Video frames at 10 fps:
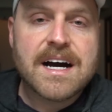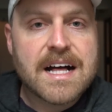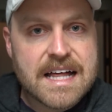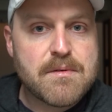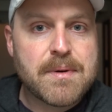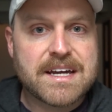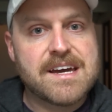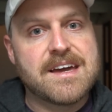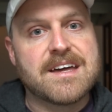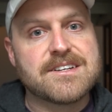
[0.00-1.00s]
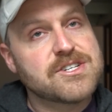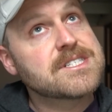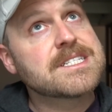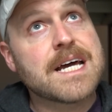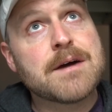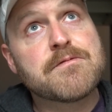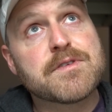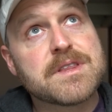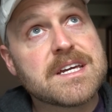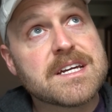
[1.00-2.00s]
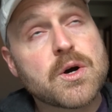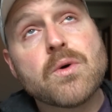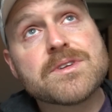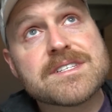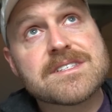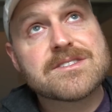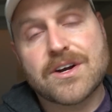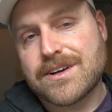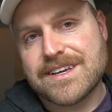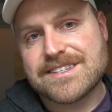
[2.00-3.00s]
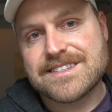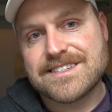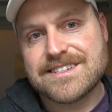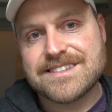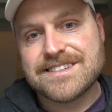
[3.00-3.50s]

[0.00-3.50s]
i'll have a bike again just in time for the coldest darkest